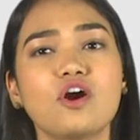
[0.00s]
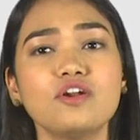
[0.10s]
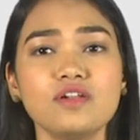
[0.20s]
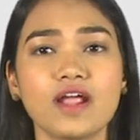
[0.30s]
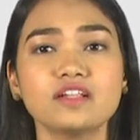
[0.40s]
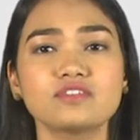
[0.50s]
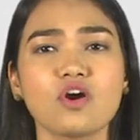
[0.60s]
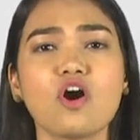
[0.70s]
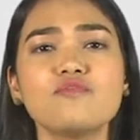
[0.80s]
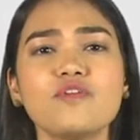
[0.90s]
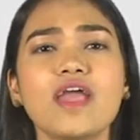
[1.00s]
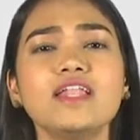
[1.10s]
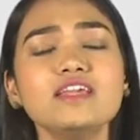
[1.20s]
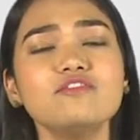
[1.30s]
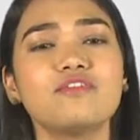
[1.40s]
contracts of
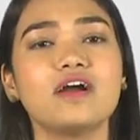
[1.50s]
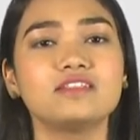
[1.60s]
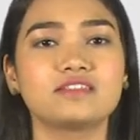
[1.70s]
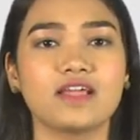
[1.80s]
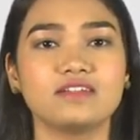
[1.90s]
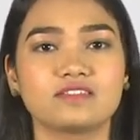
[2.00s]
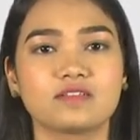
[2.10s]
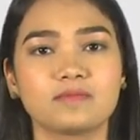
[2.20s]
any file size.